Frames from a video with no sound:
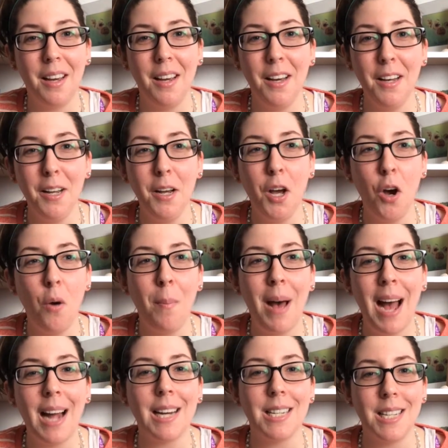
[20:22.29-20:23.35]
gonna go
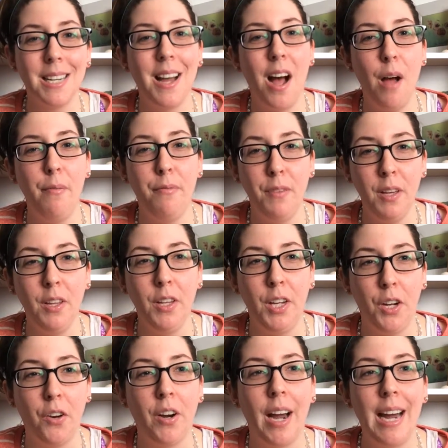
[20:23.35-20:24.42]
back to not
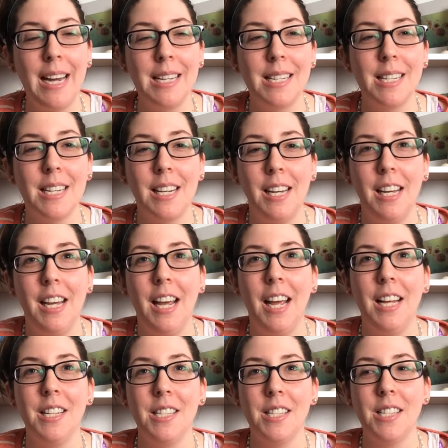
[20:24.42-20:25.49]
feeling great.
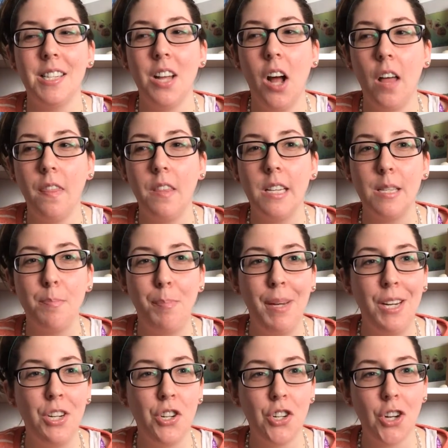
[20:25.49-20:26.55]
It's not this
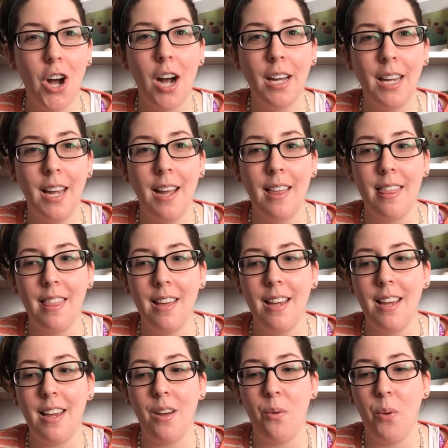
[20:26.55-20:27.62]
big shocking
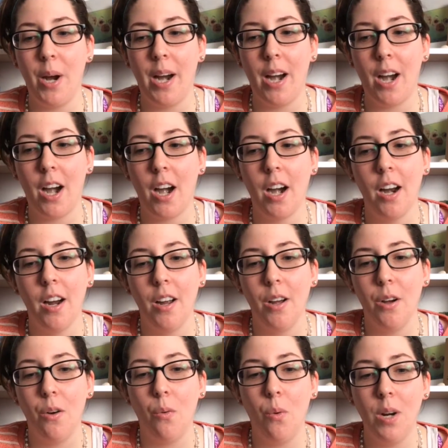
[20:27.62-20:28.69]
thing where
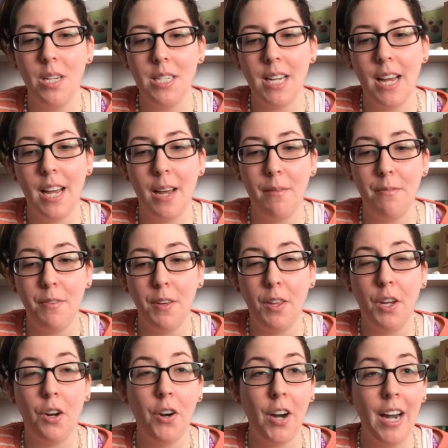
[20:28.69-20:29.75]
one day I'm
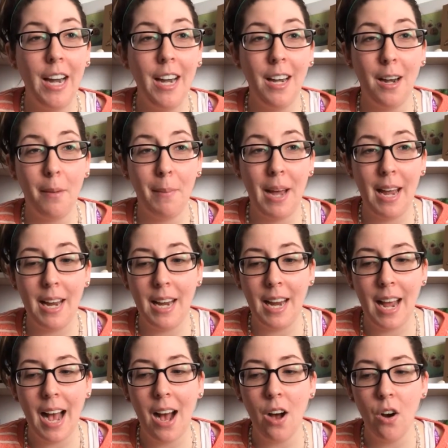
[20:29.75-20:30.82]
feeling great and I'm
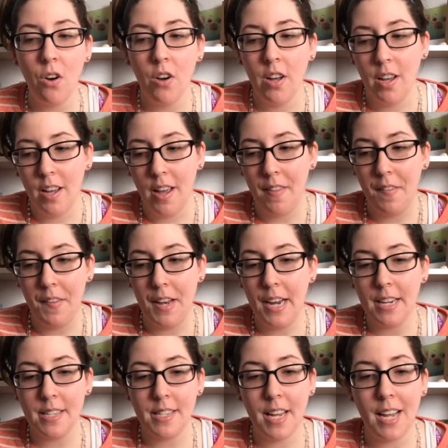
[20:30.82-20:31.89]
hanging out and the
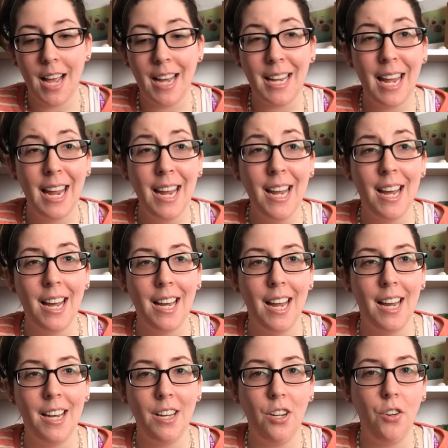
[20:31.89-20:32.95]
next day I can't.
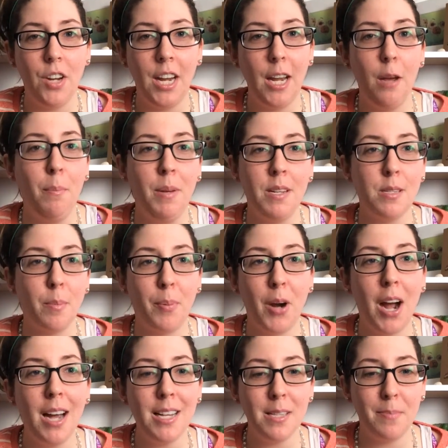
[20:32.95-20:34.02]
And you can't be
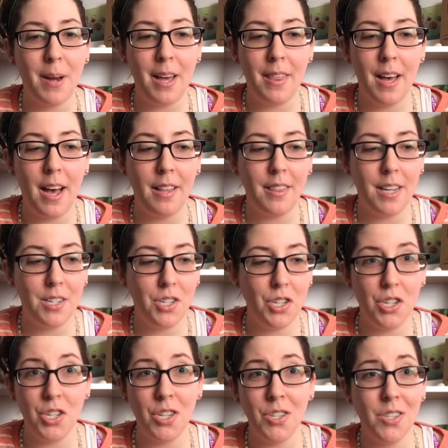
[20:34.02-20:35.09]
surprised by that.
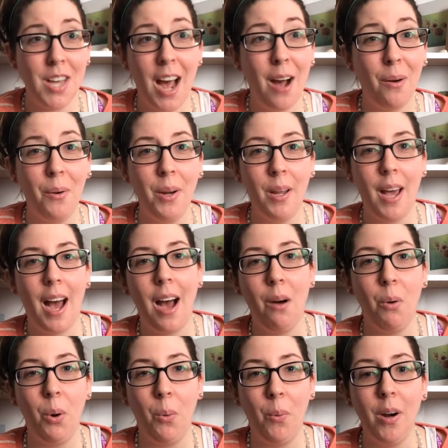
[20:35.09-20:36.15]
That's just how
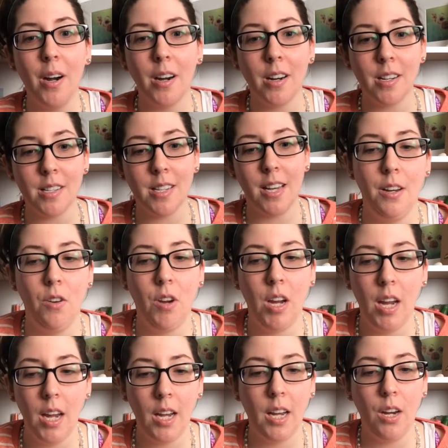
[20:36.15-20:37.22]
it works. And you
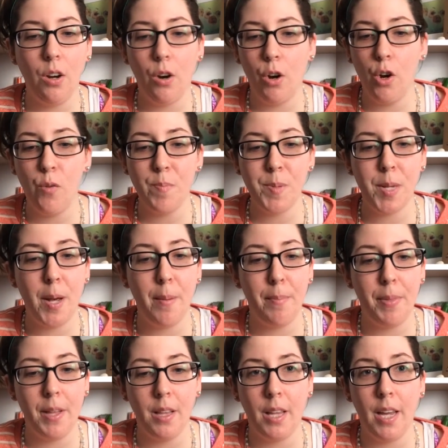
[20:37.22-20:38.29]
can't get your hopes up
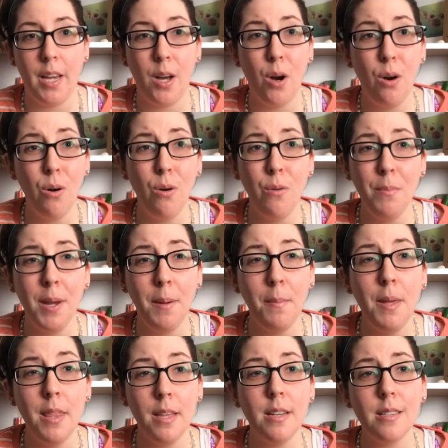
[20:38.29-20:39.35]
that, like, oh,
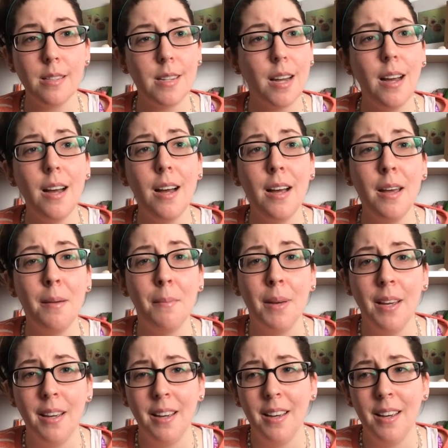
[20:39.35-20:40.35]
maybe this time